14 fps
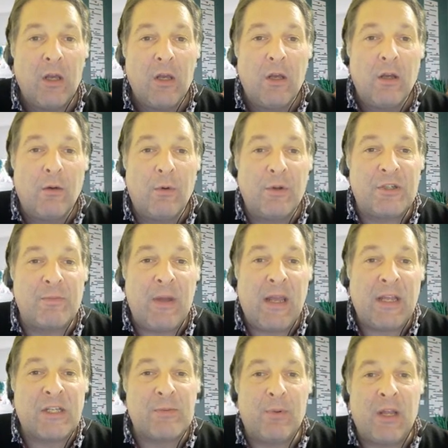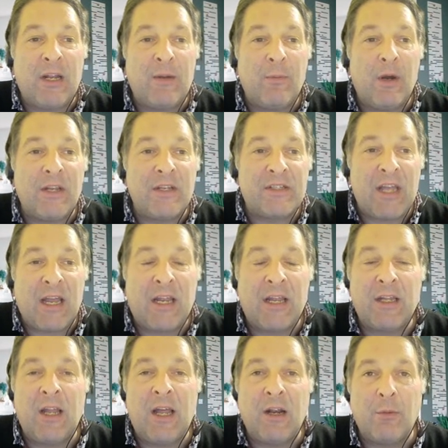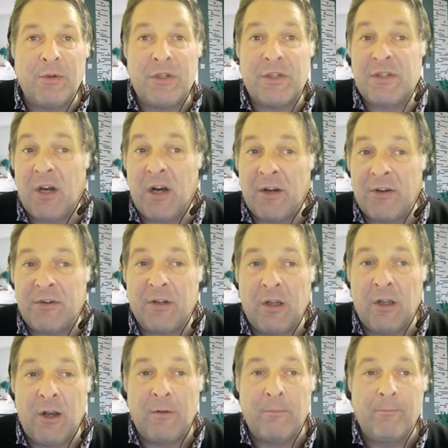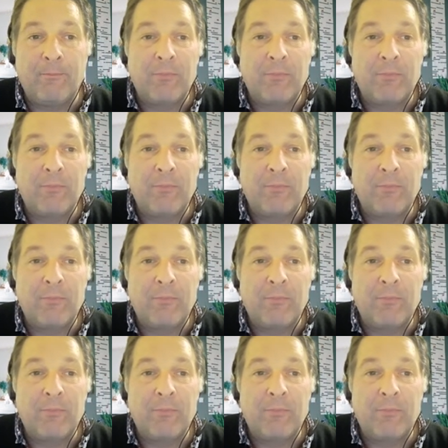which may explain why a second language is harder to learn.